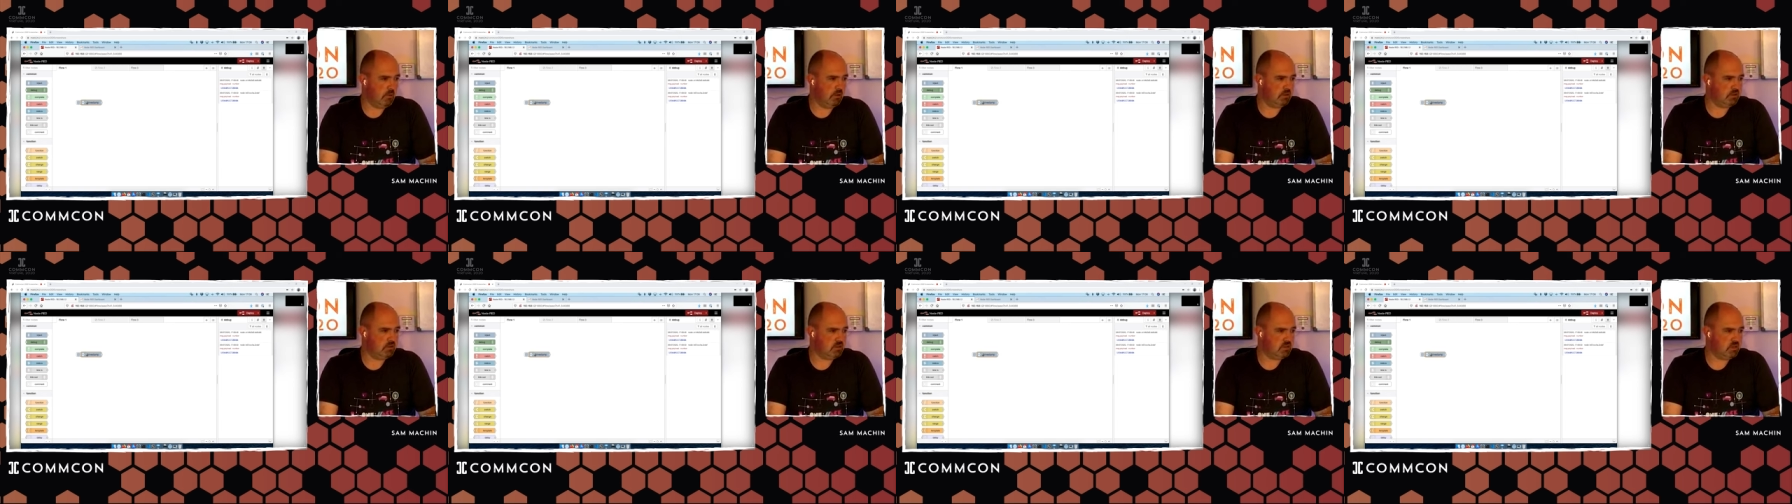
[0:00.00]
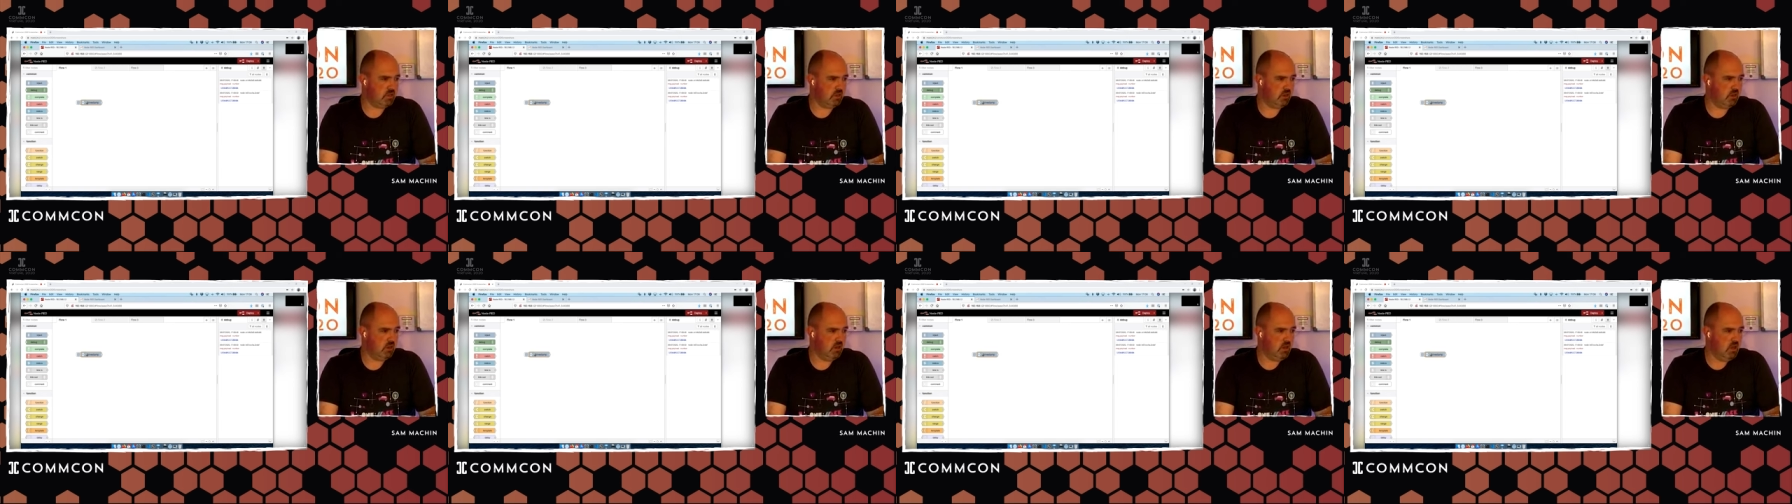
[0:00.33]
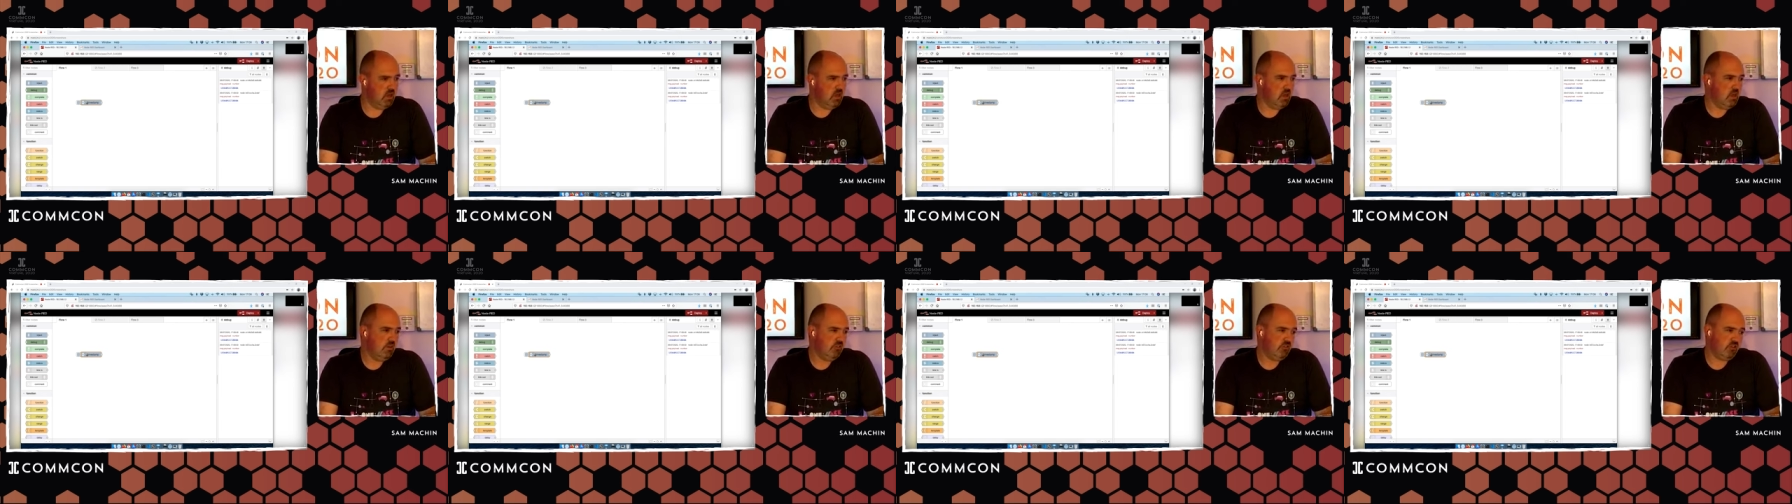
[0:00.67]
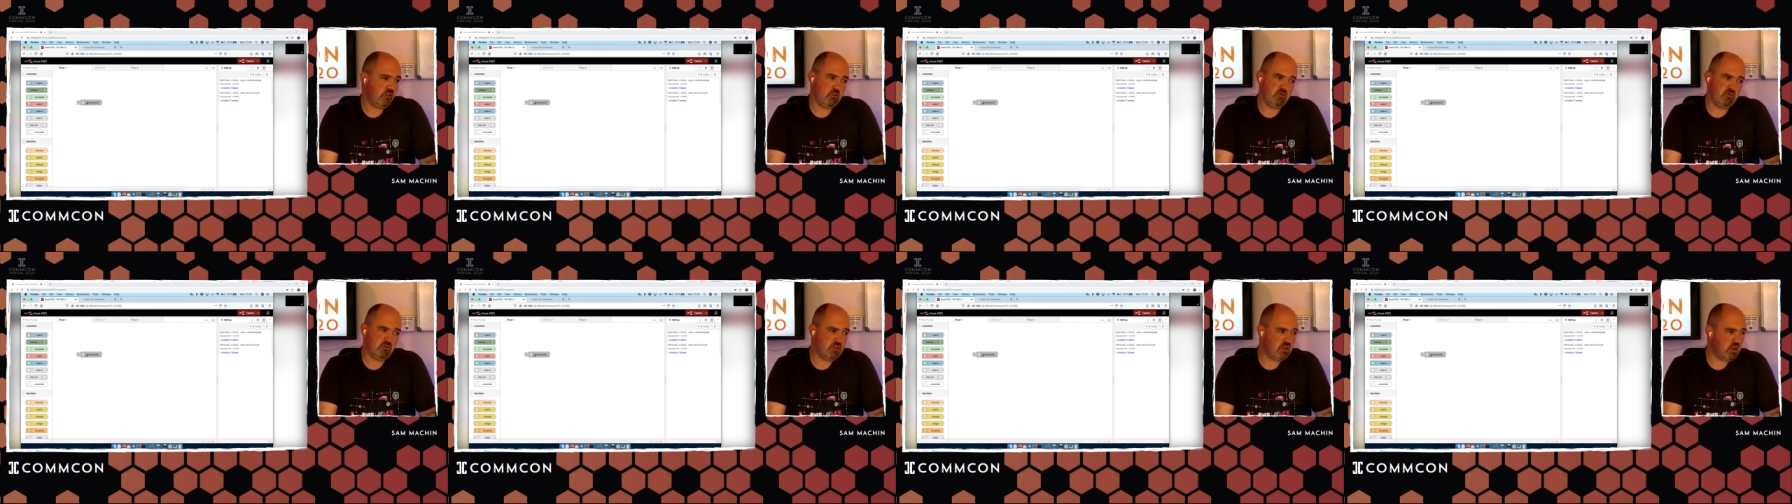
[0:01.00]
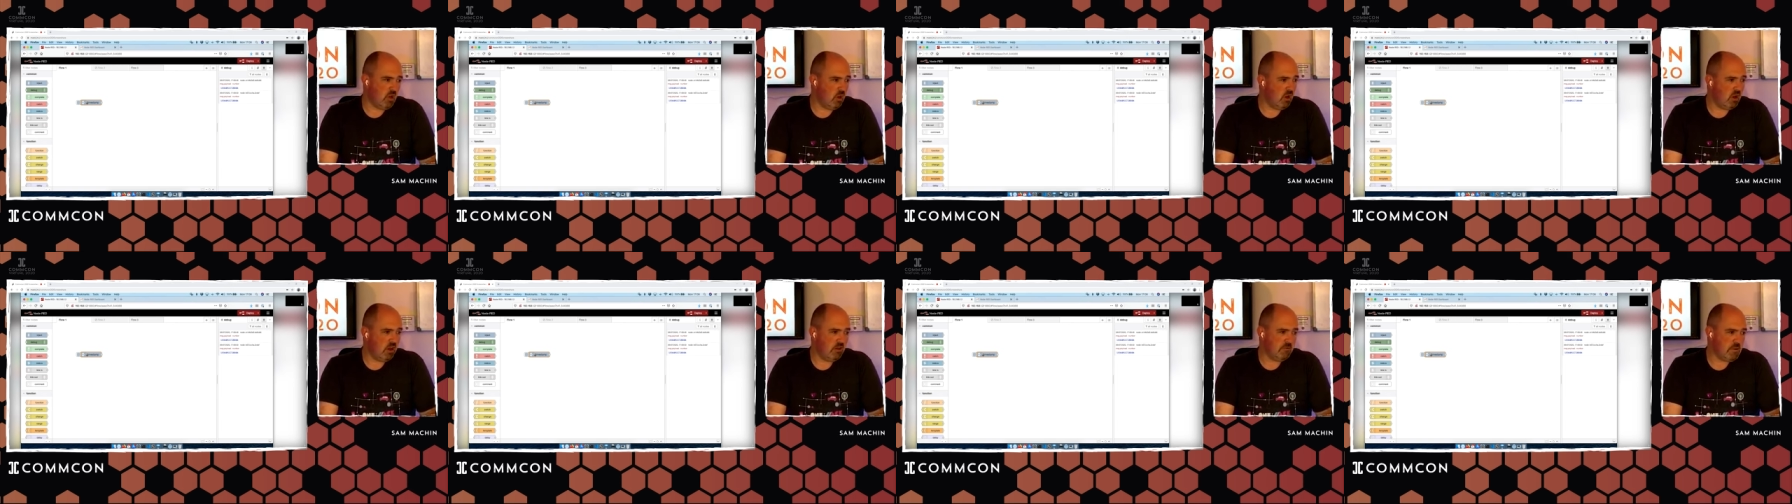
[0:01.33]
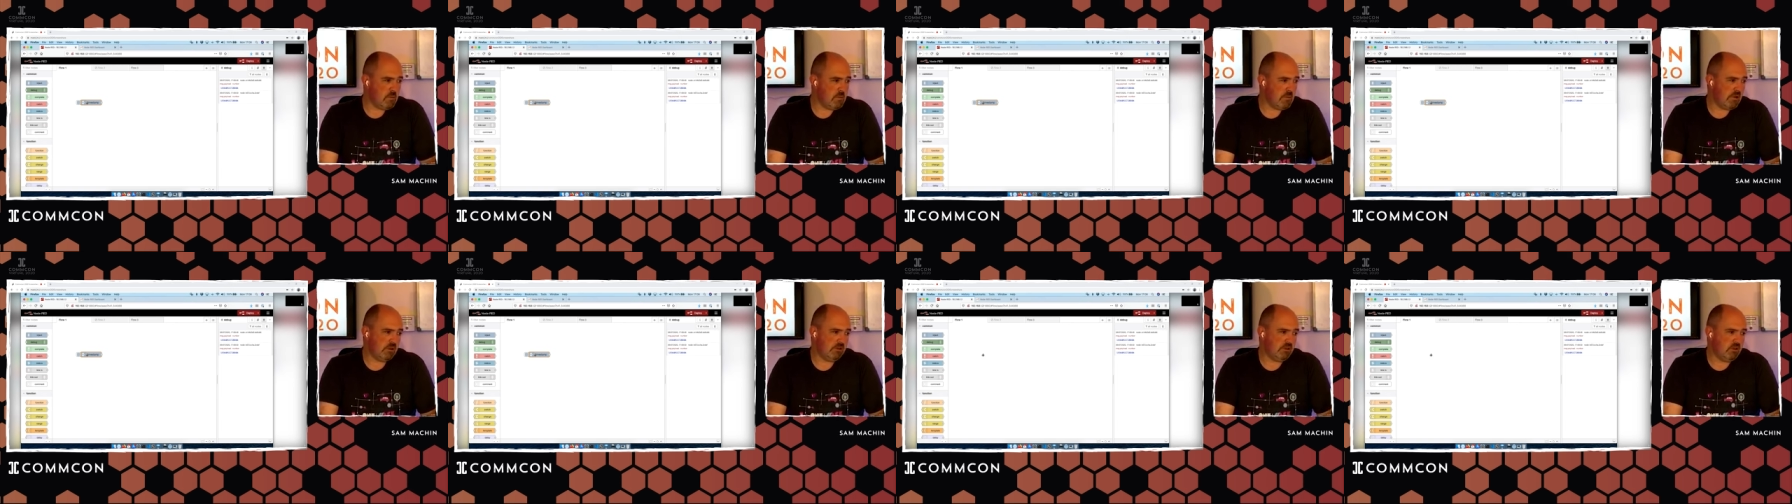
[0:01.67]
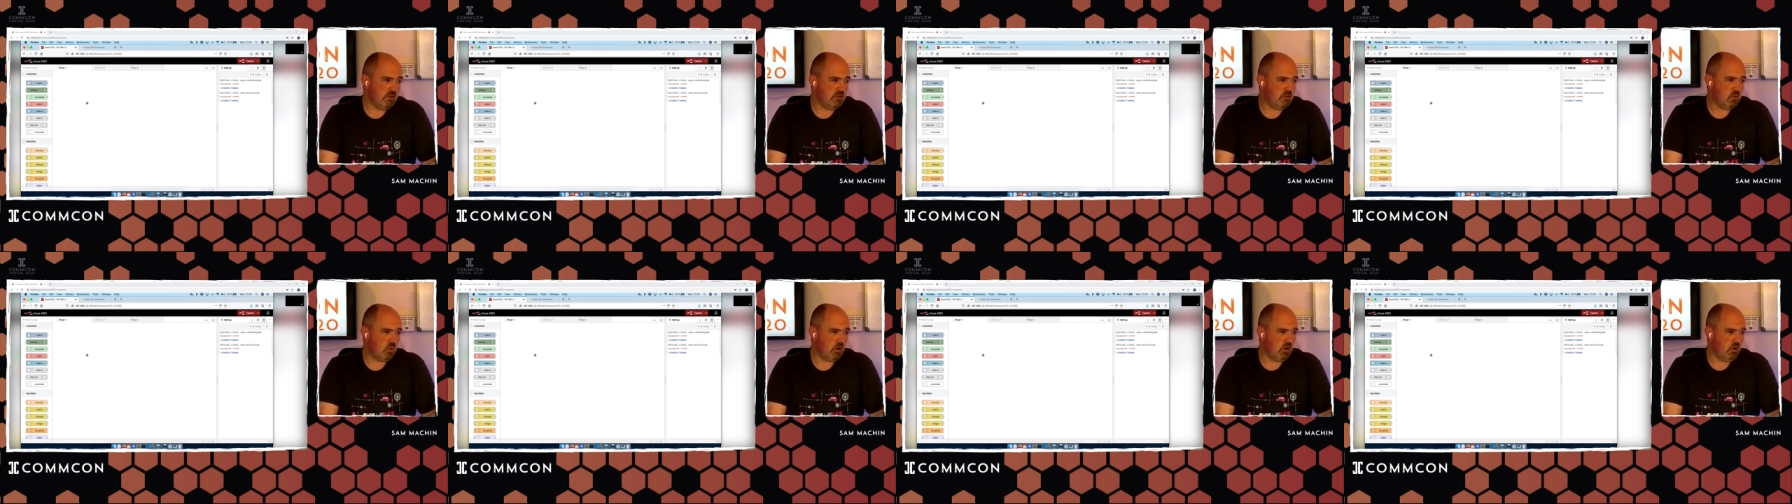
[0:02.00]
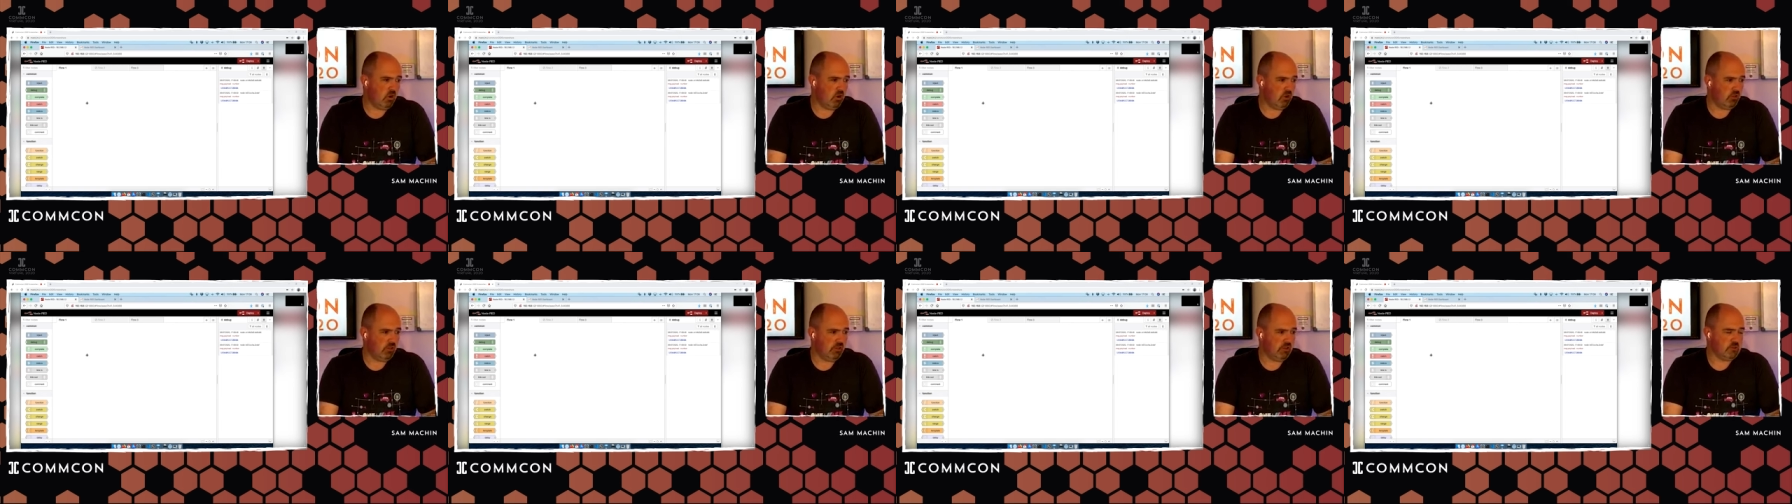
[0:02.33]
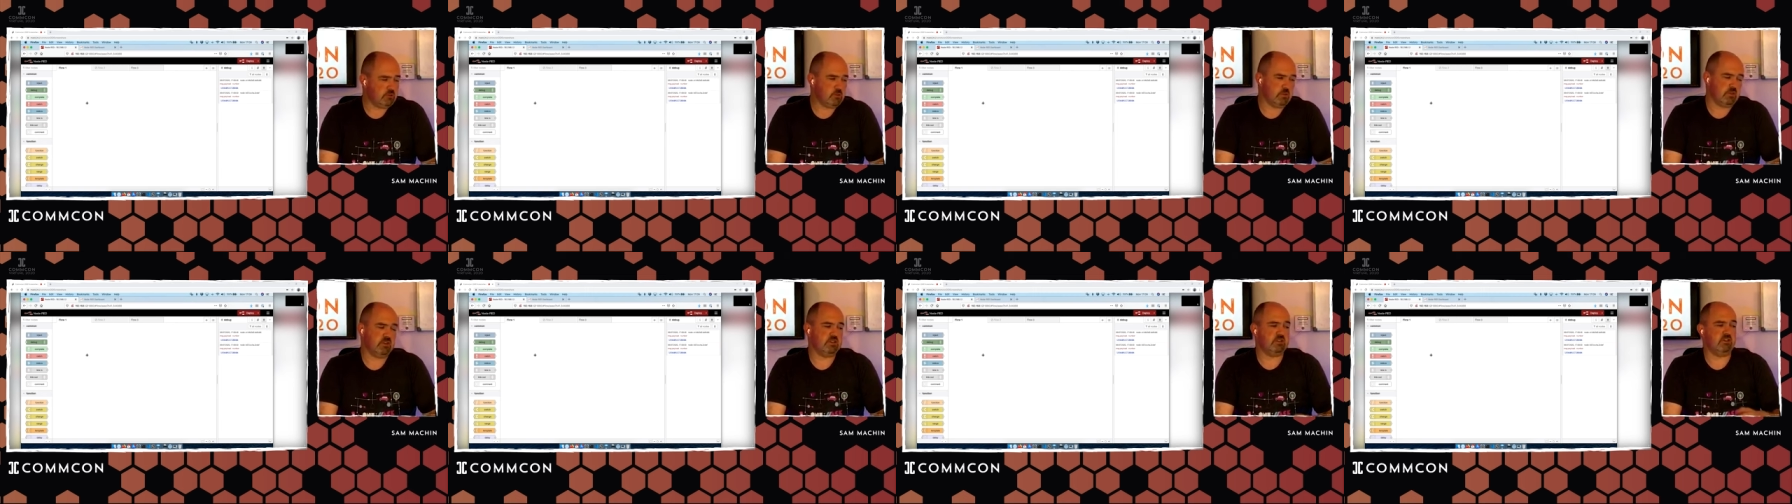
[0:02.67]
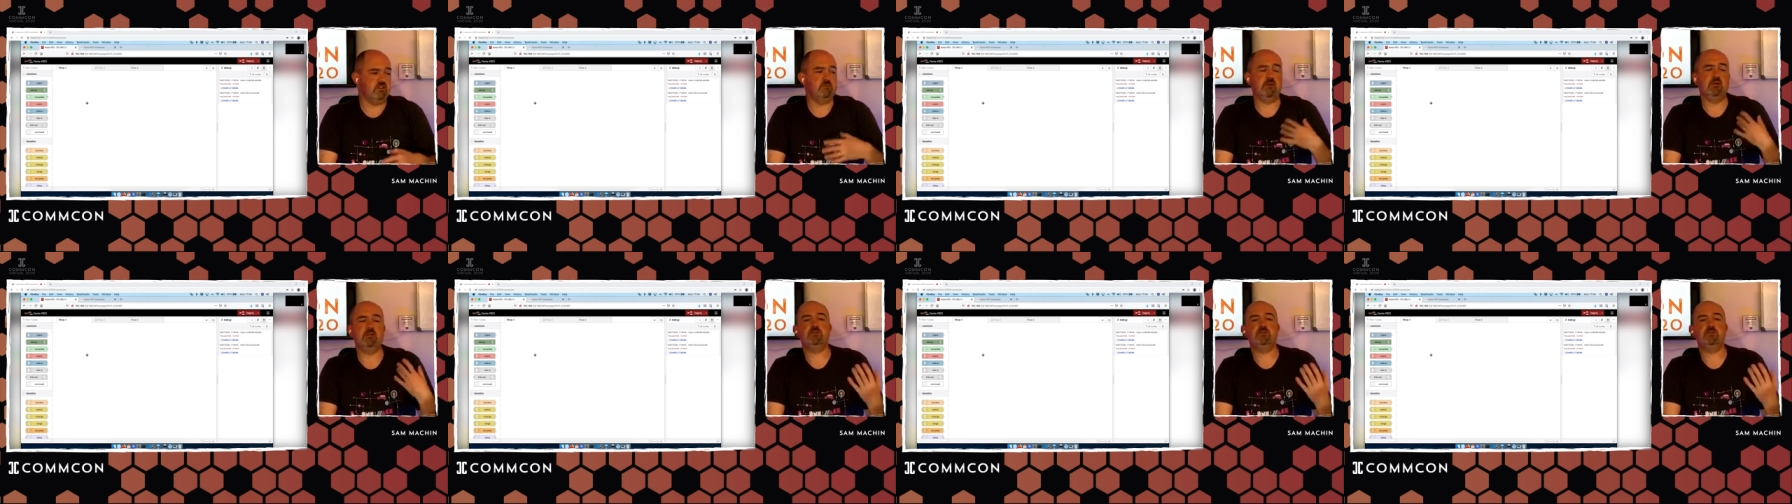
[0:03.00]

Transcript: But so, you know, and I've been building quite a lot of things with this.